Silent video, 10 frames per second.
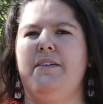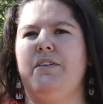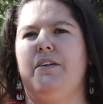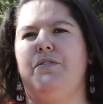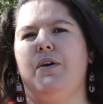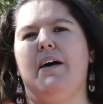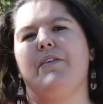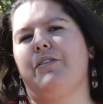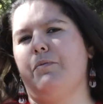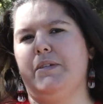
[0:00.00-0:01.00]
even if you have
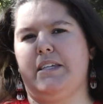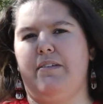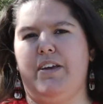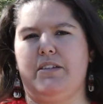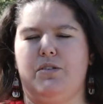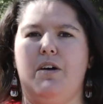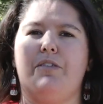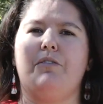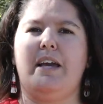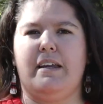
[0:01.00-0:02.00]
other misgivings or
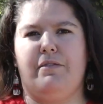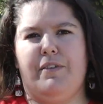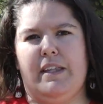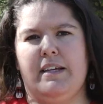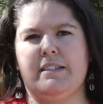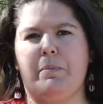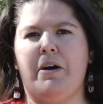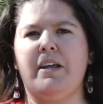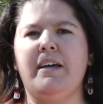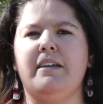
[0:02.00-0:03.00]
other negative feelings
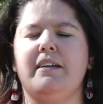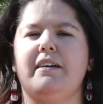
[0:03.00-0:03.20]
about it.